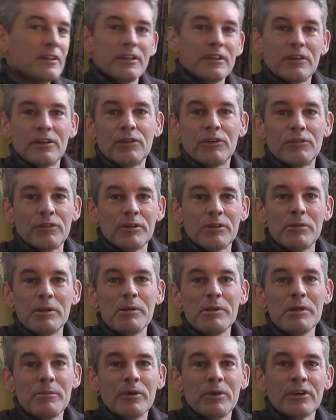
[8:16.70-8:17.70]
Hopefully be a
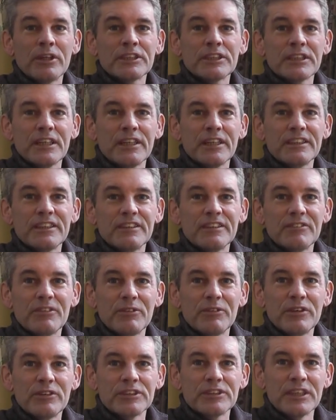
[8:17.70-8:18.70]
bit more exciting than what
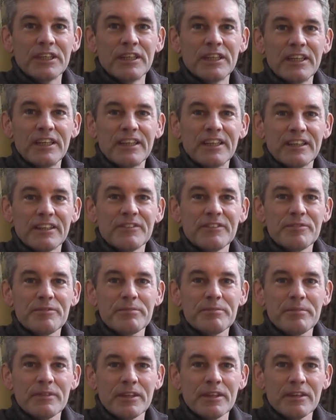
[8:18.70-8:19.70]
we've seen here.
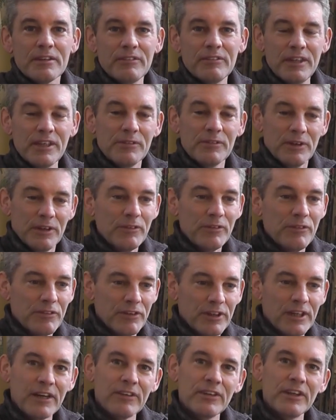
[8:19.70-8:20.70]
Right, well, for
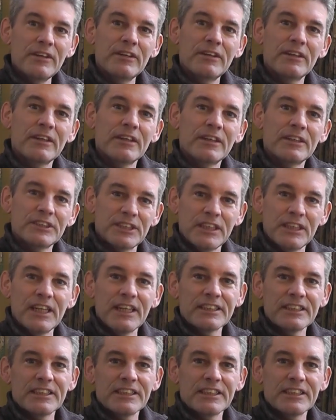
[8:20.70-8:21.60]
now then, see you next